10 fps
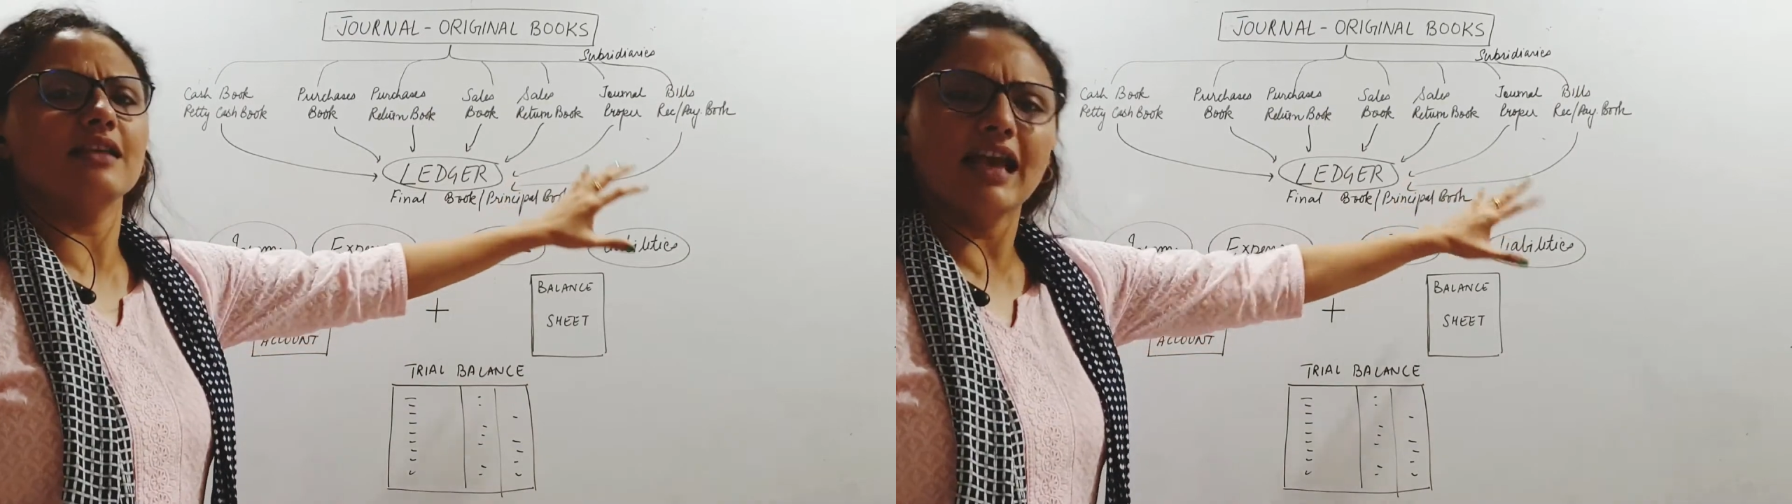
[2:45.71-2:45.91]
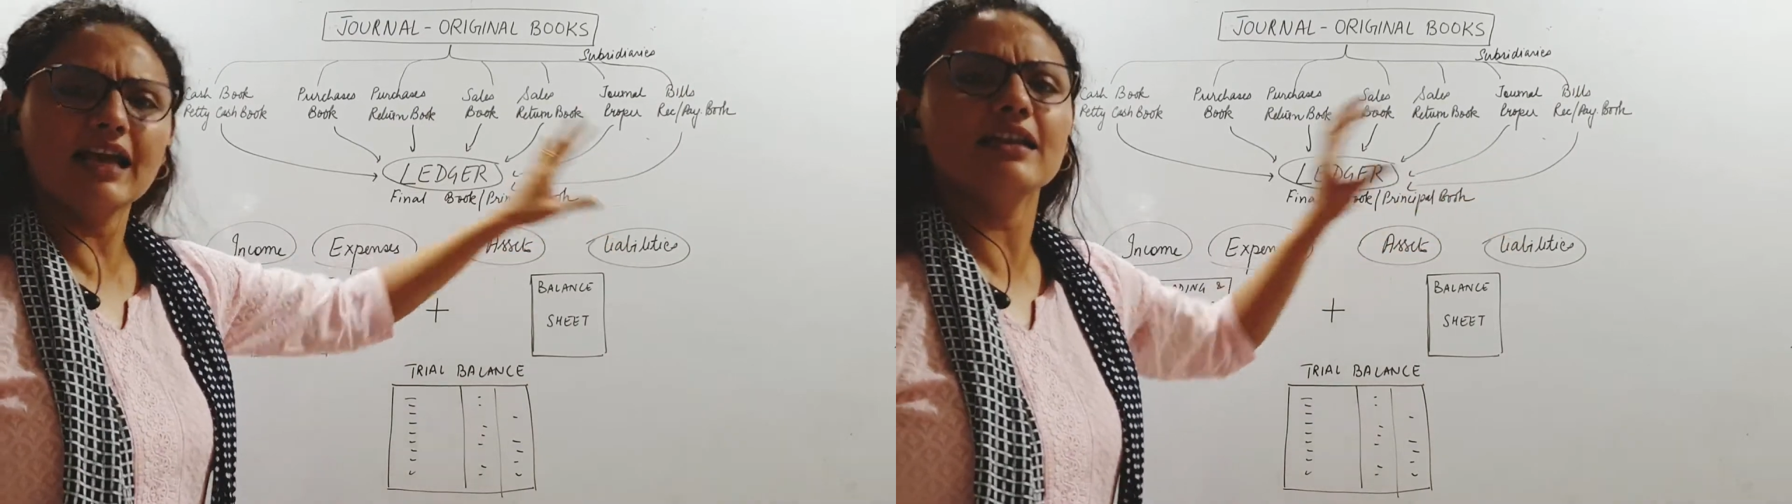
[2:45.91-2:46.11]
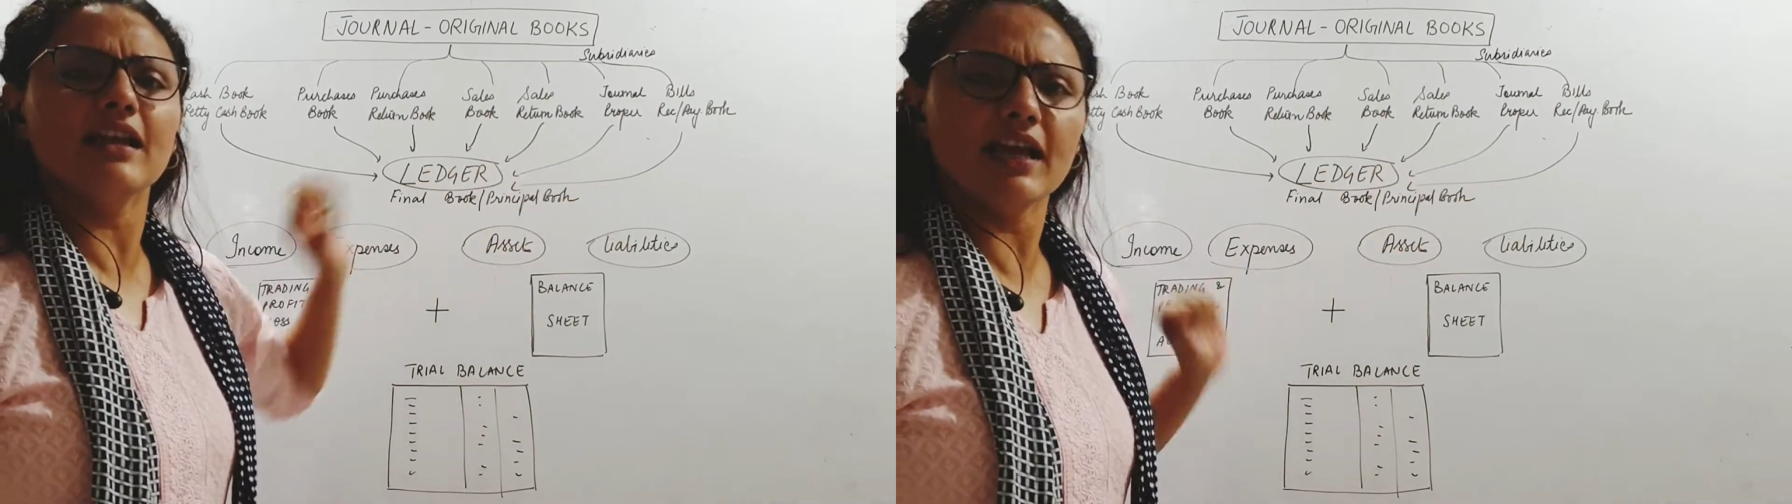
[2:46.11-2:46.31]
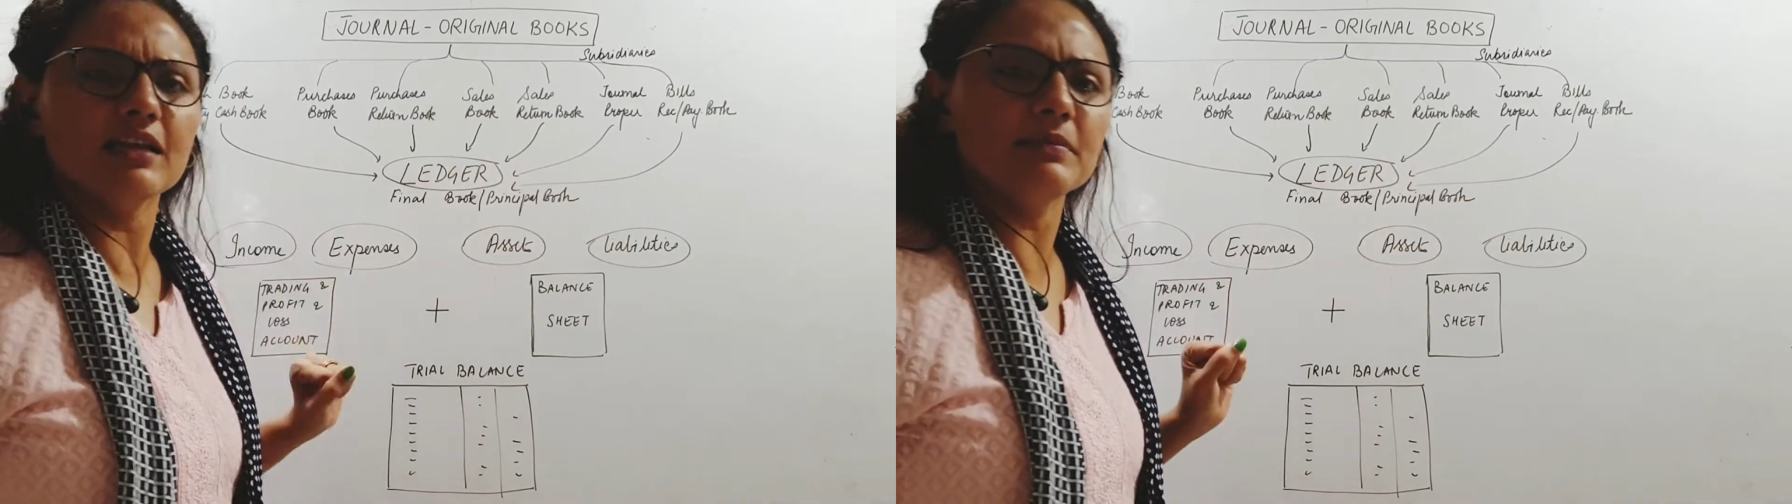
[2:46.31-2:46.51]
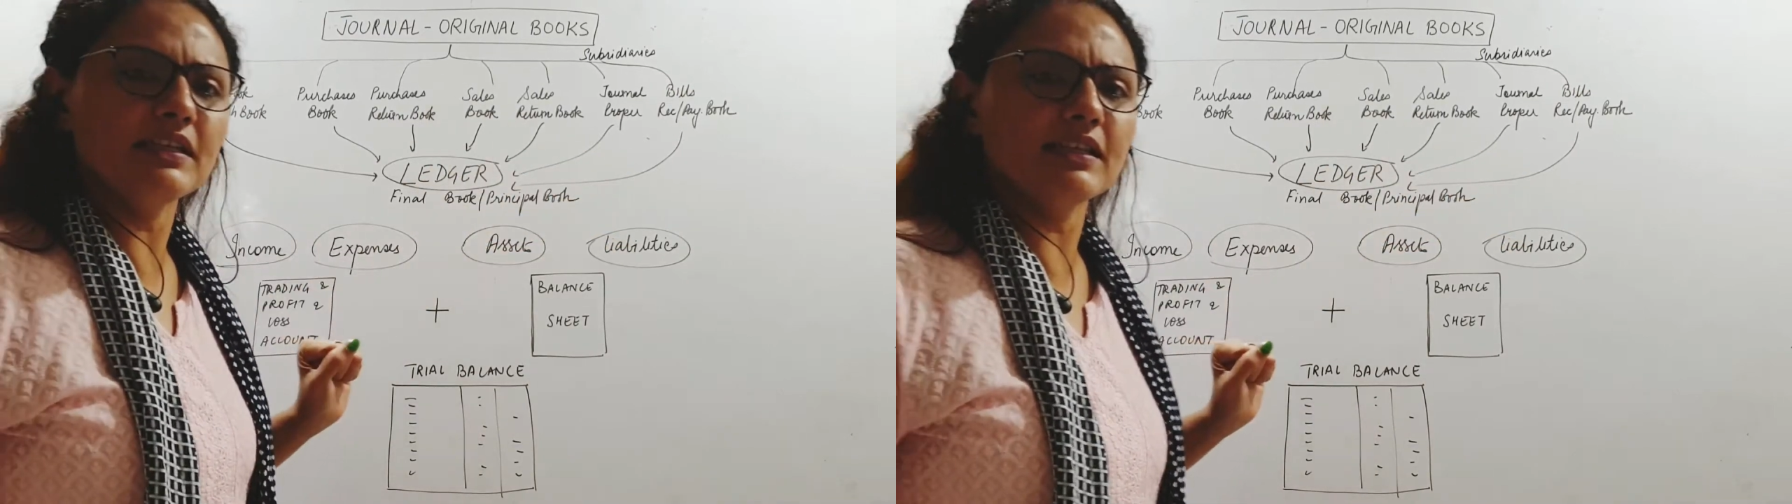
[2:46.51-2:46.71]
and
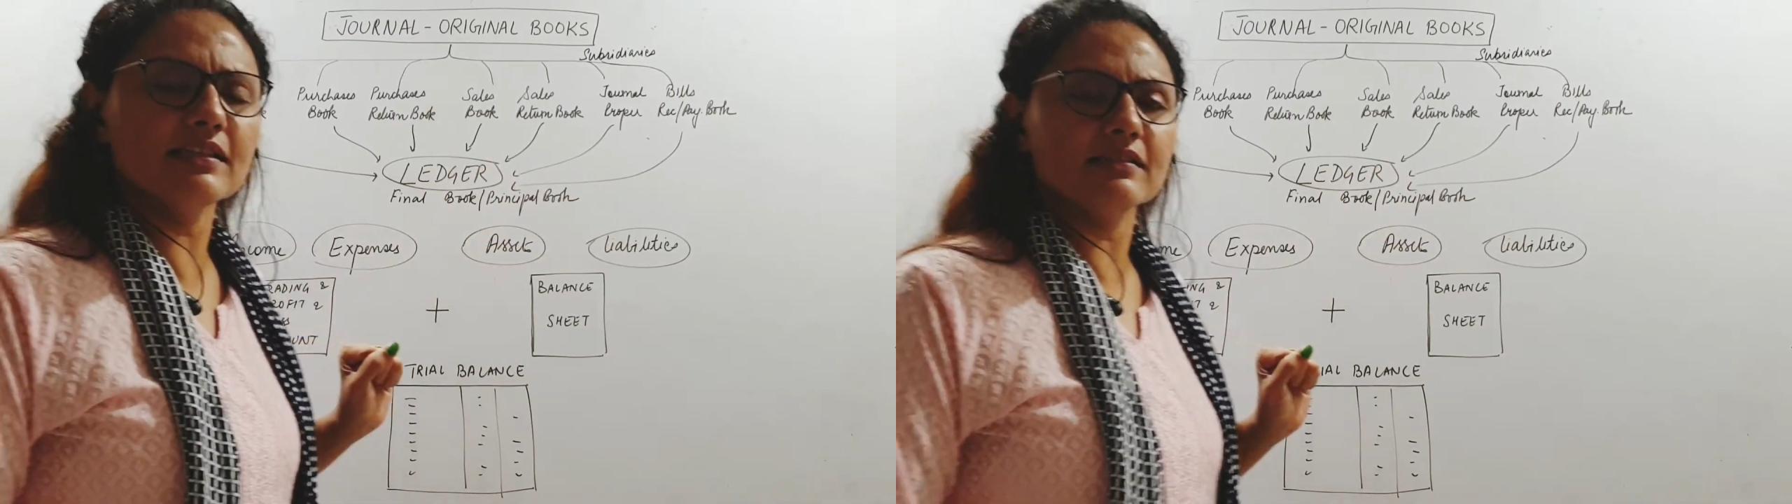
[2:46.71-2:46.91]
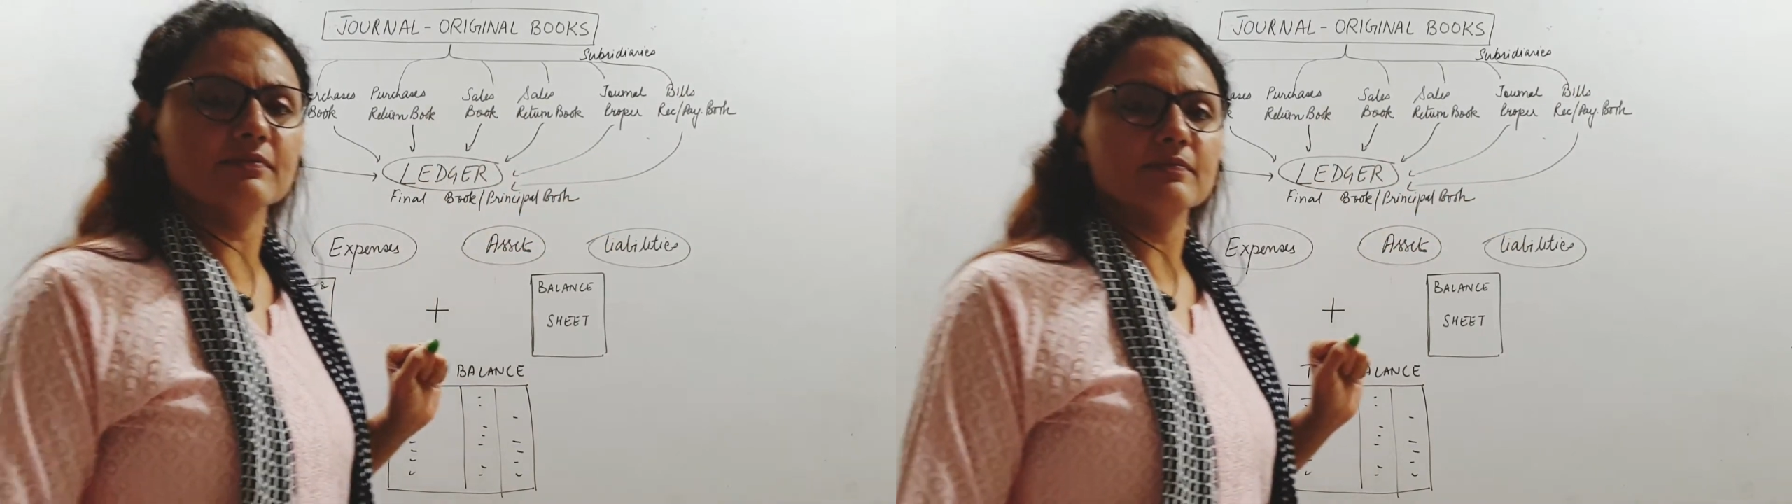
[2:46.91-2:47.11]
liabilities.